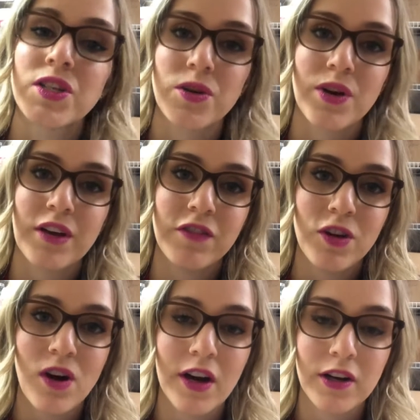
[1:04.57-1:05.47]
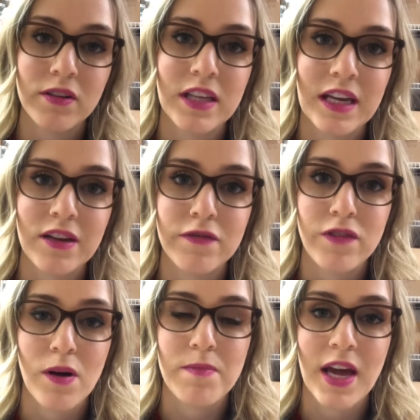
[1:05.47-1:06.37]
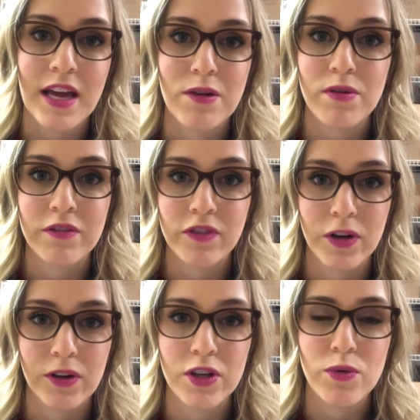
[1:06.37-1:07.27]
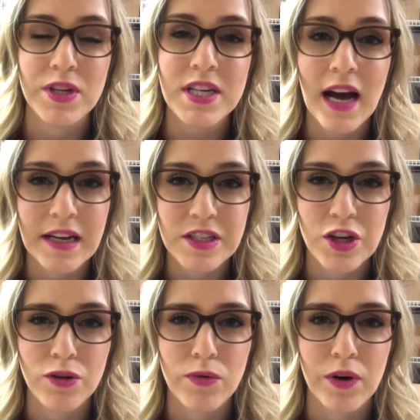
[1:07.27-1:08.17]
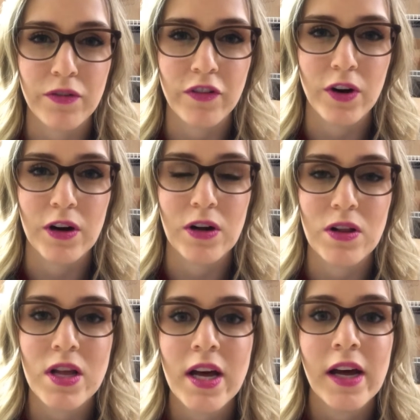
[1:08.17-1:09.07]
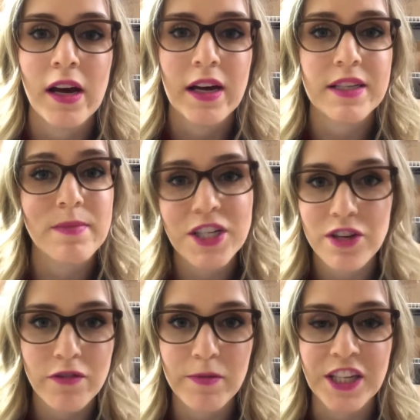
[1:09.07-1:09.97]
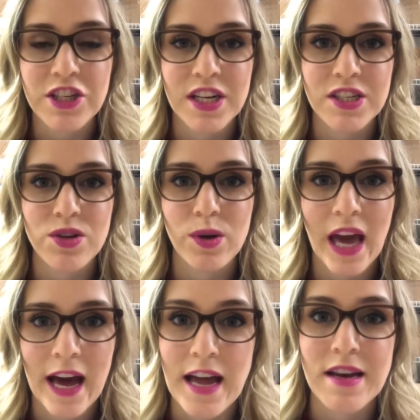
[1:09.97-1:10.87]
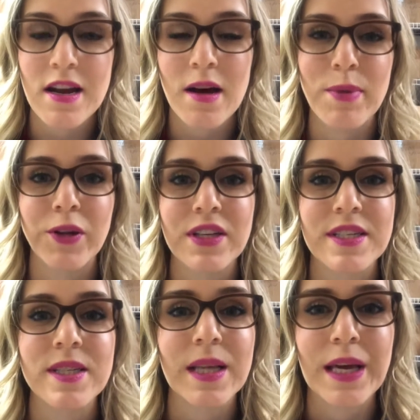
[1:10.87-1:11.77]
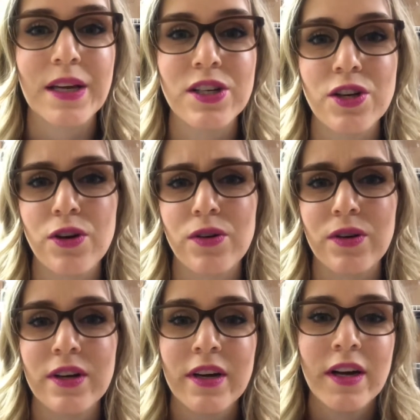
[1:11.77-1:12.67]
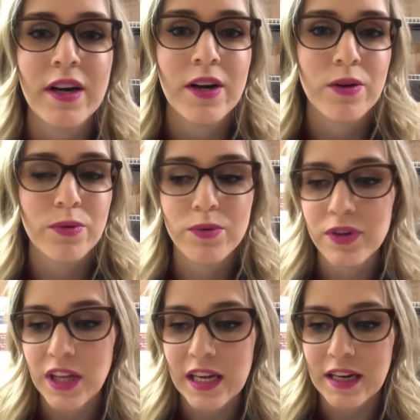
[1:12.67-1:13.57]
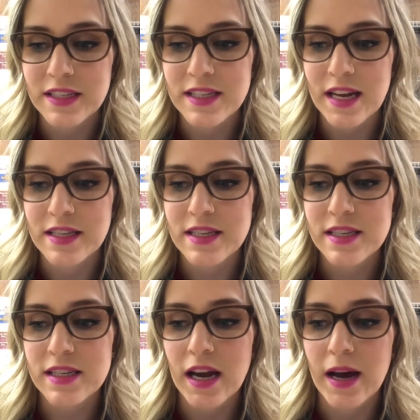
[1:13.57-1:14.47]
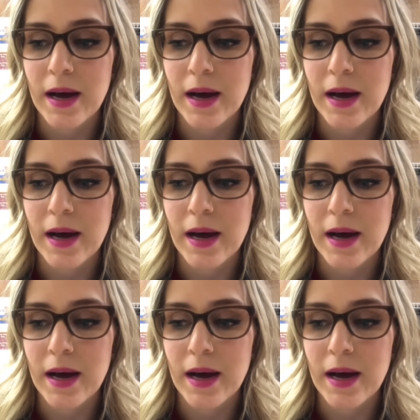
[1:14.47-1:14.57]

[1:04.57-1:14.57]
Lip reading: So if you got your lead from a referral, you want to ask your referral as much information as you can about this lead, really get a sense